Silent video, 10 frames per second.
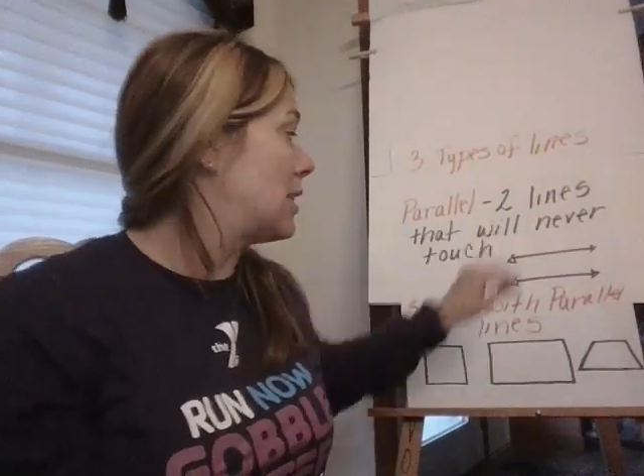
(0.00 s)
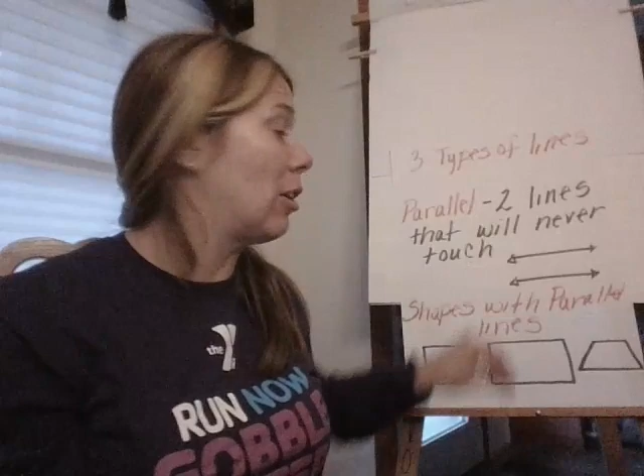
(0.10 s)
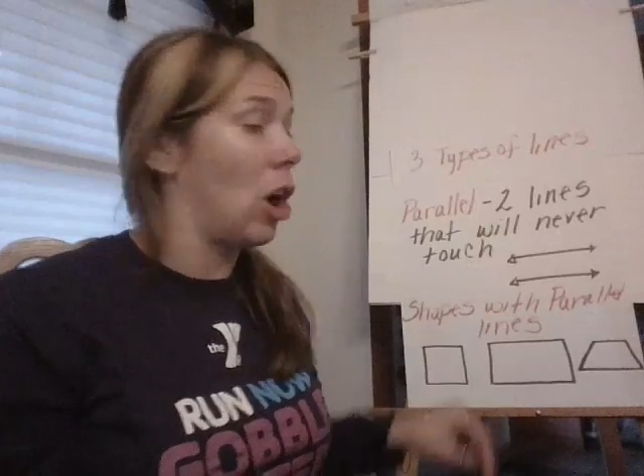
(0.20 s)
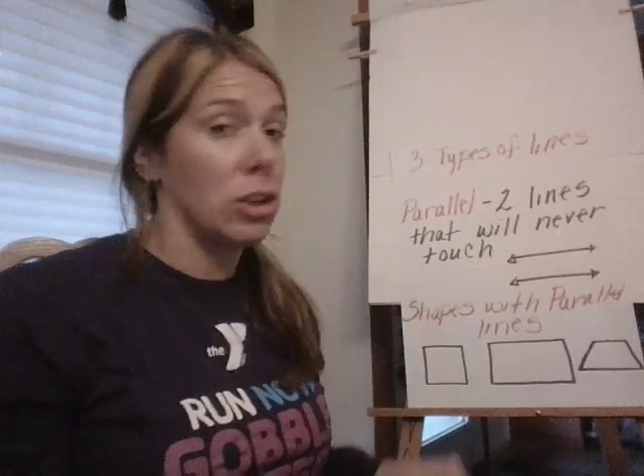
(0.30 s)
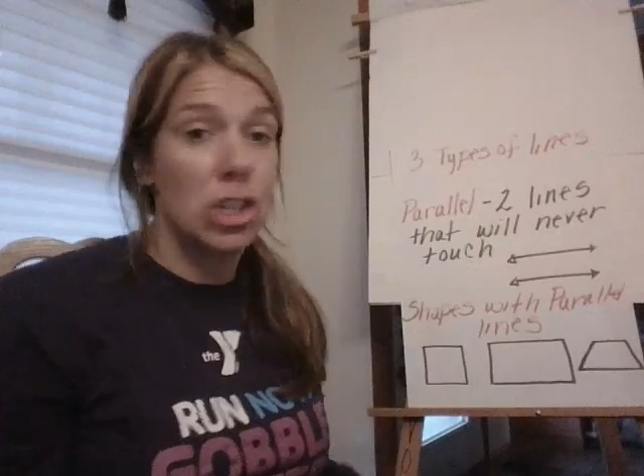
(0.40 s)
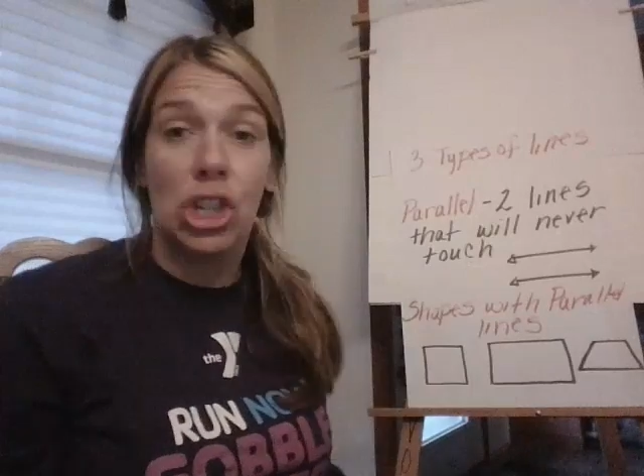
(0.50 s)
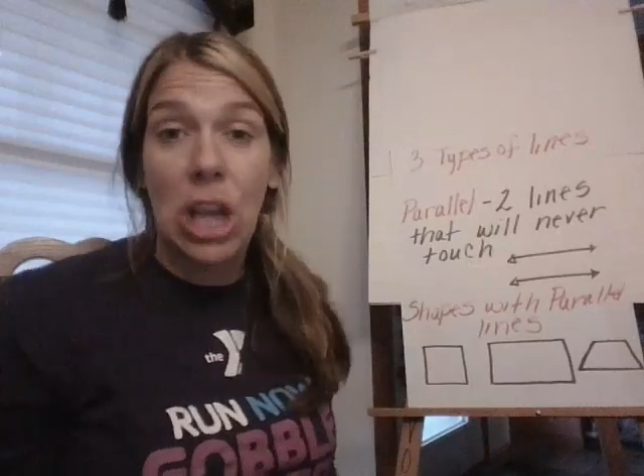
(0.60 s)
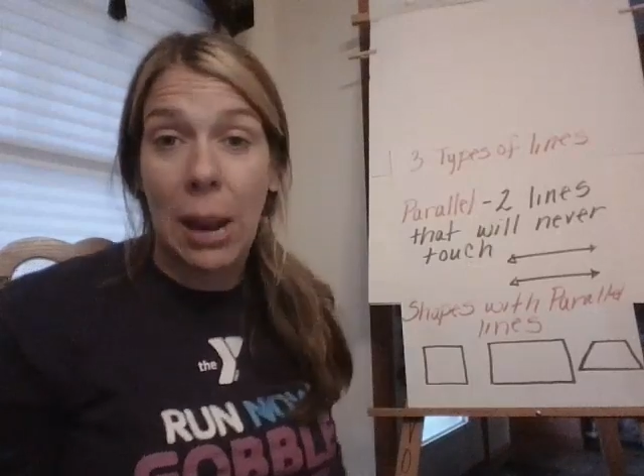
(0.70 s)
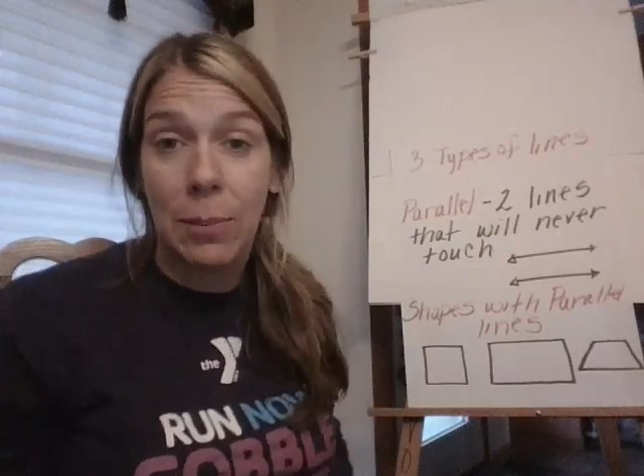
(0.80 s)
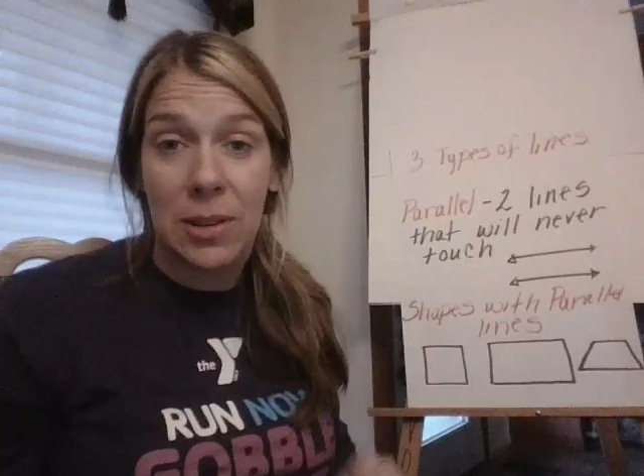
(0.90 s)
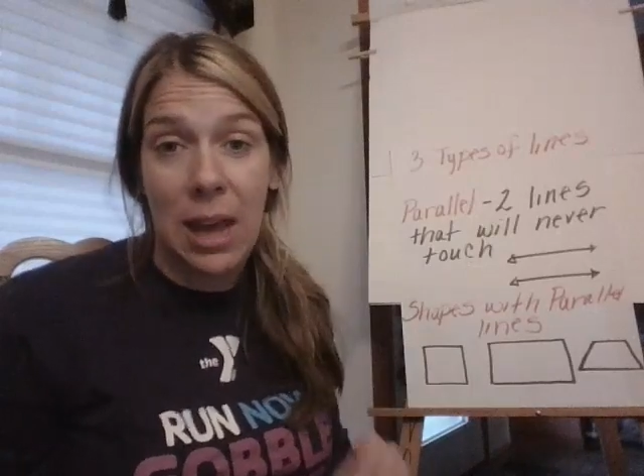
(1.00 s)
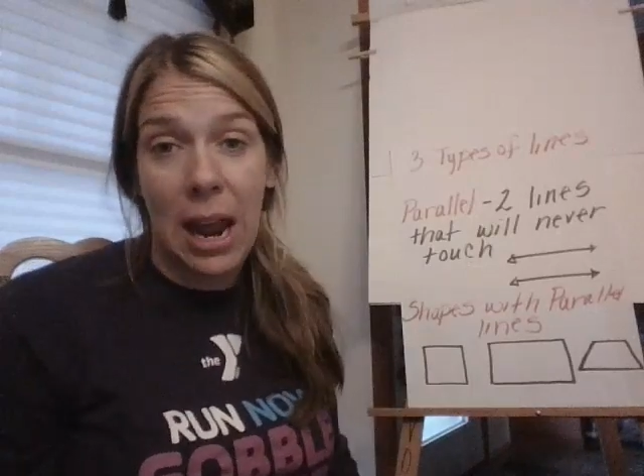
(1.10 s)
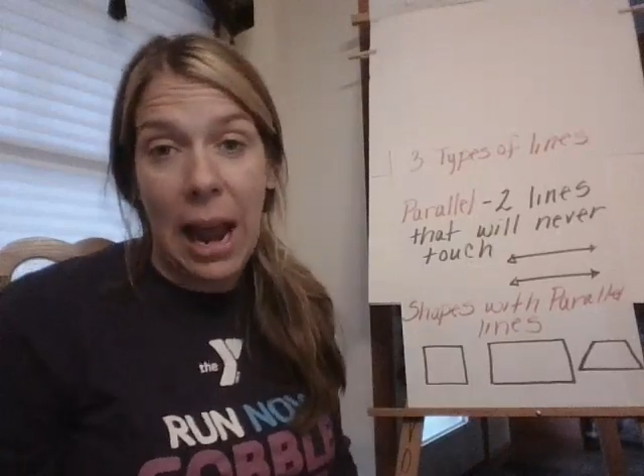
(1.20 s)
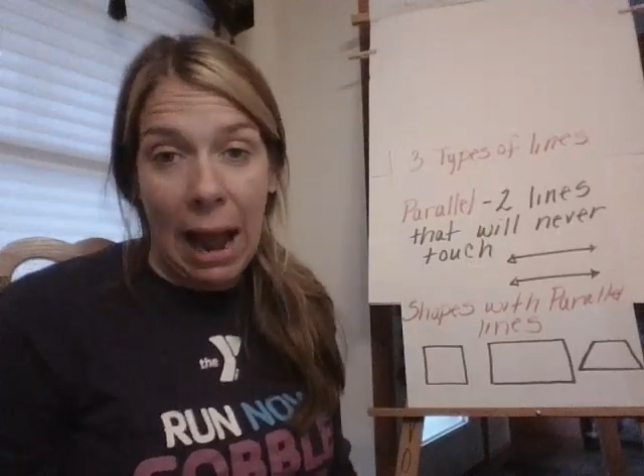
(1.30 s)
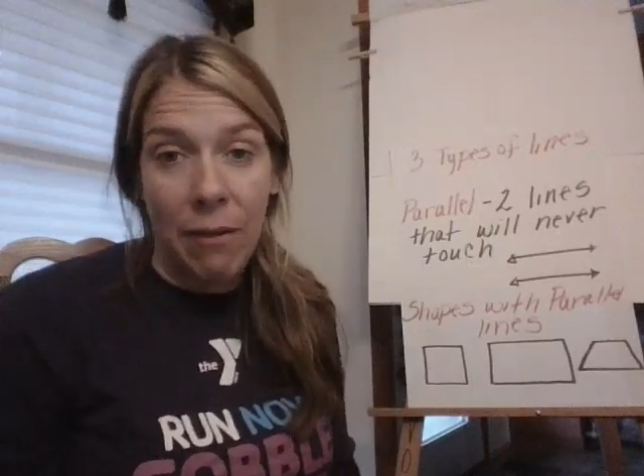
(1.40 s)
there are shapes that
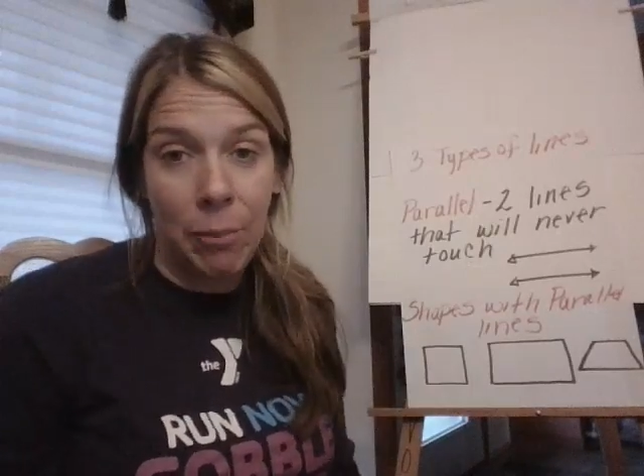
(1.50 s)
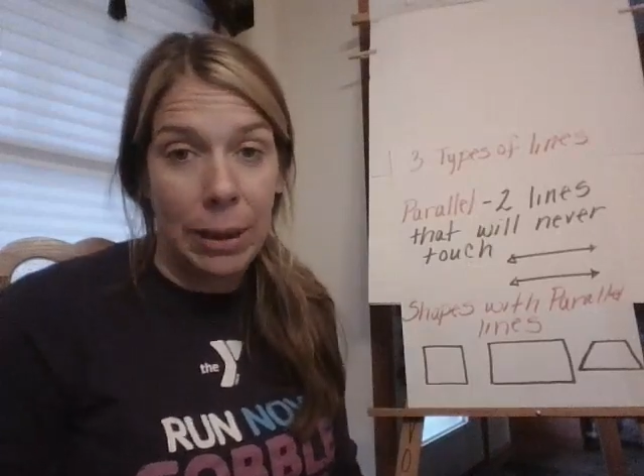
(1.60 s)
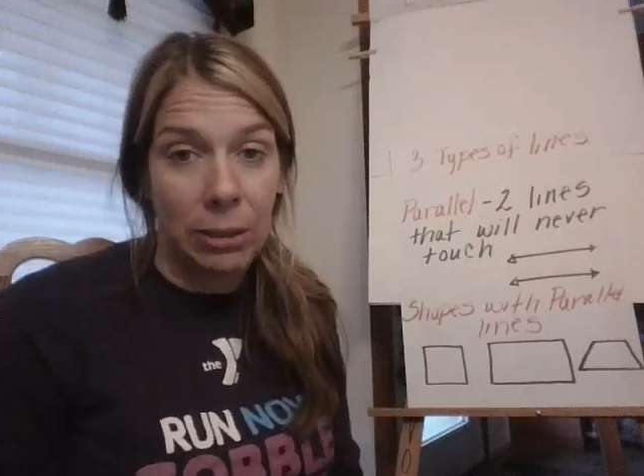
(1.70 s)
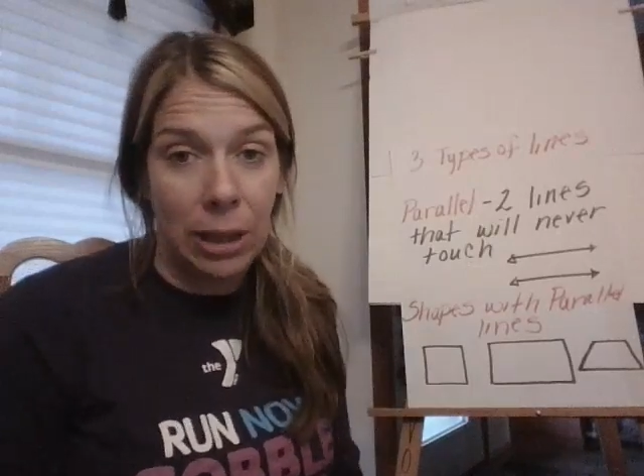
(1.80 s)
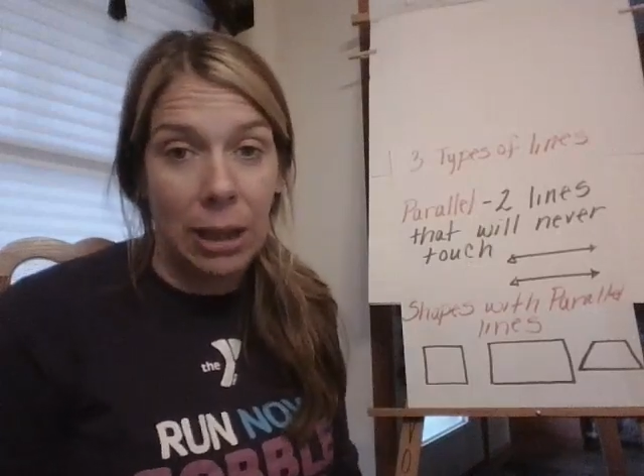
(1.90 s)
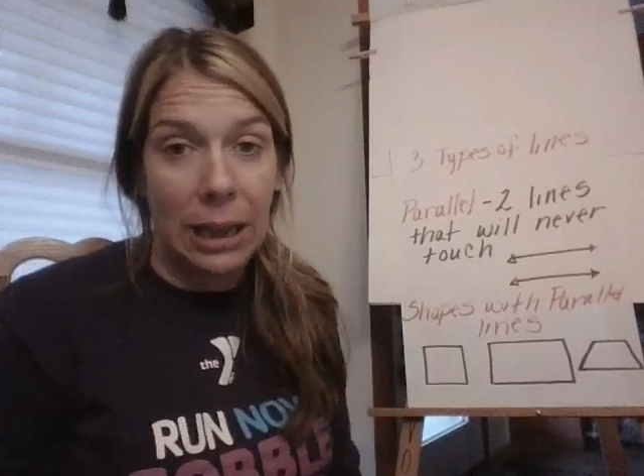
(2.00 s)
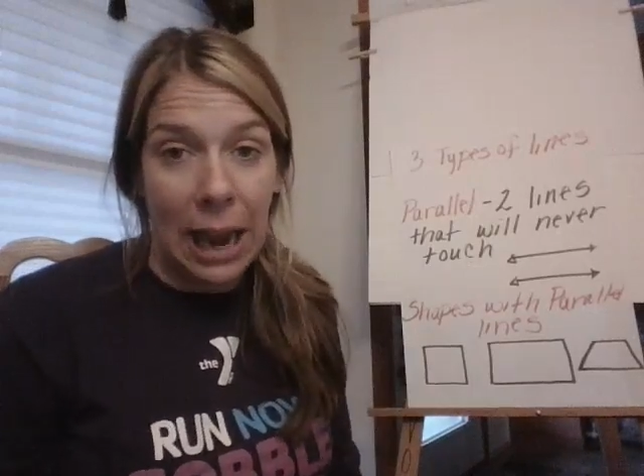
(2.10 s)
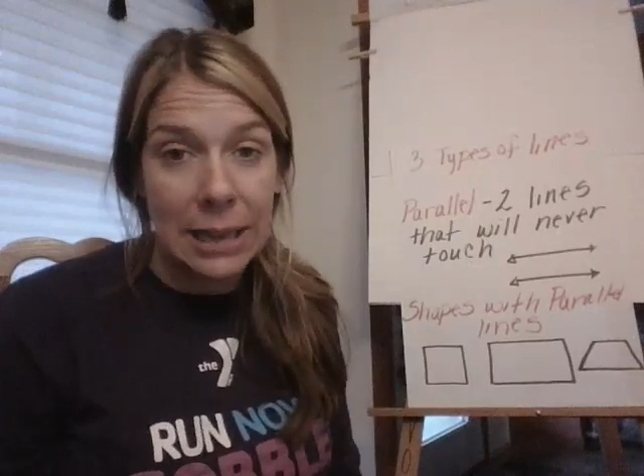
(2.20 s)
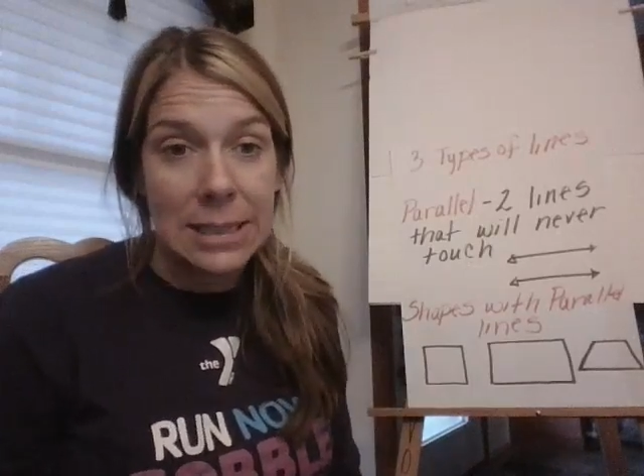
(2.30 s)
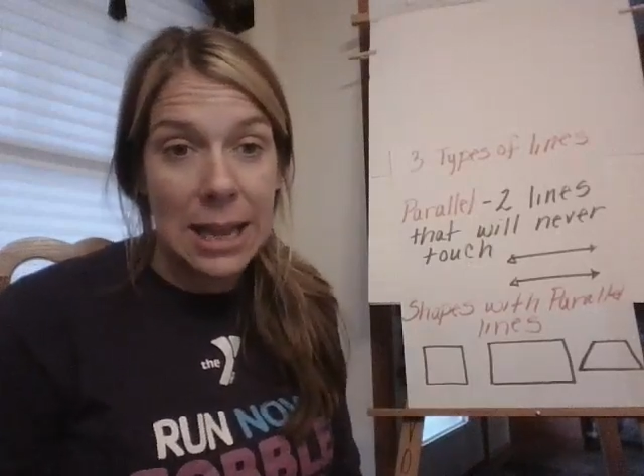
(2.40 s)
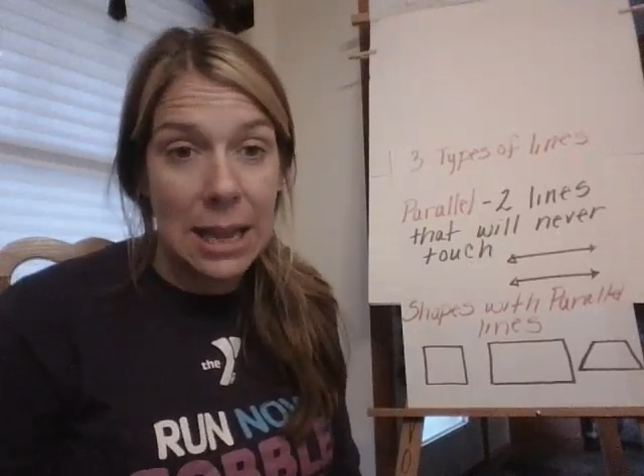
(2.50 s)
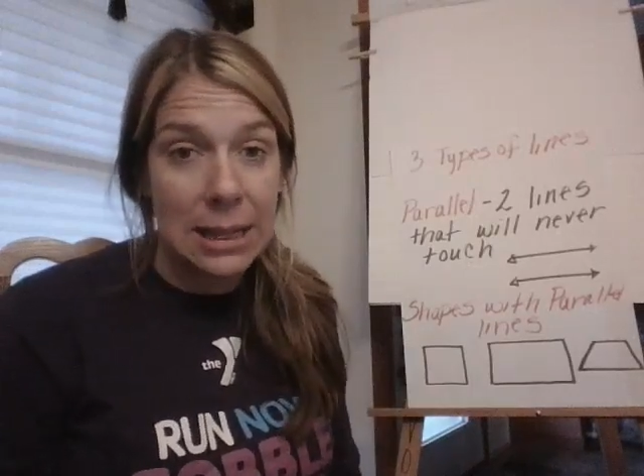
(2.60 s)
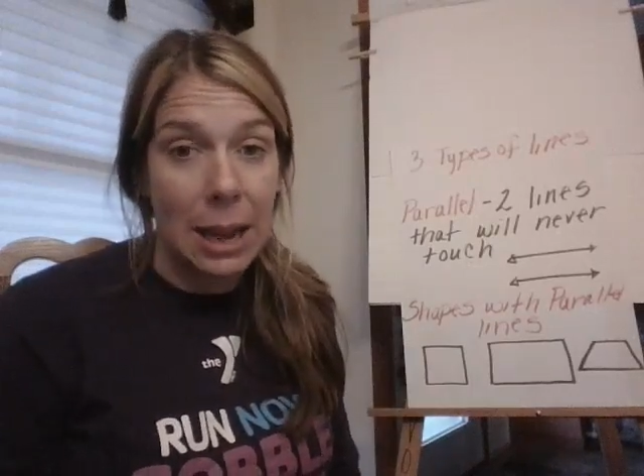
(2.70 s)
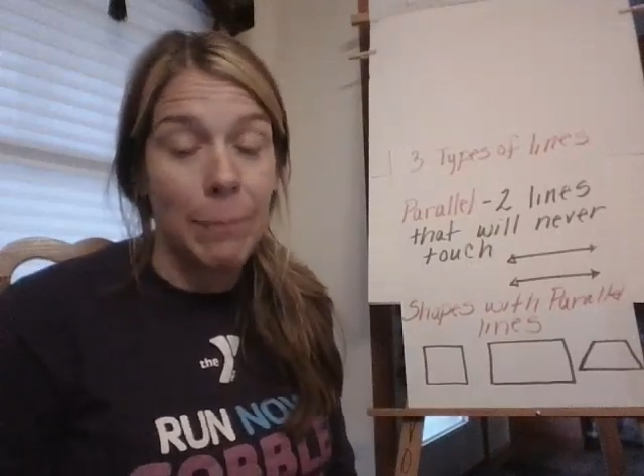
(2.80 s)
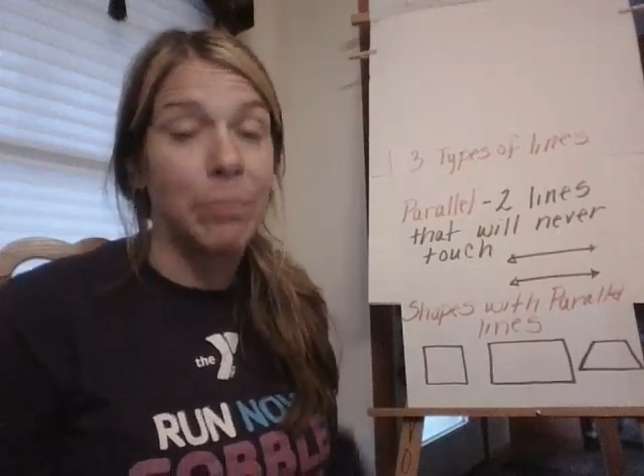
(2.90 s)
have parallel lines in
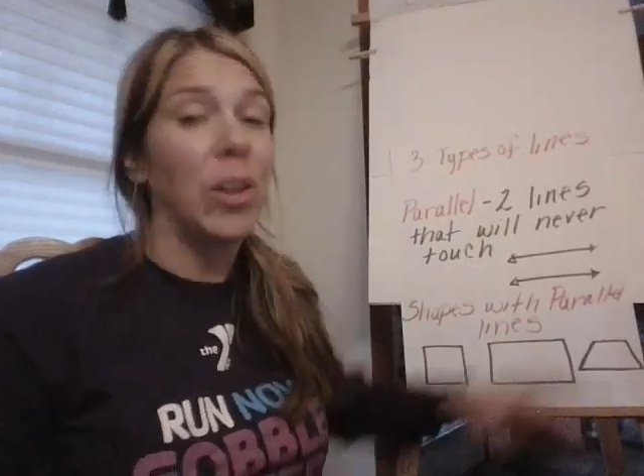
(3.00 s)
them.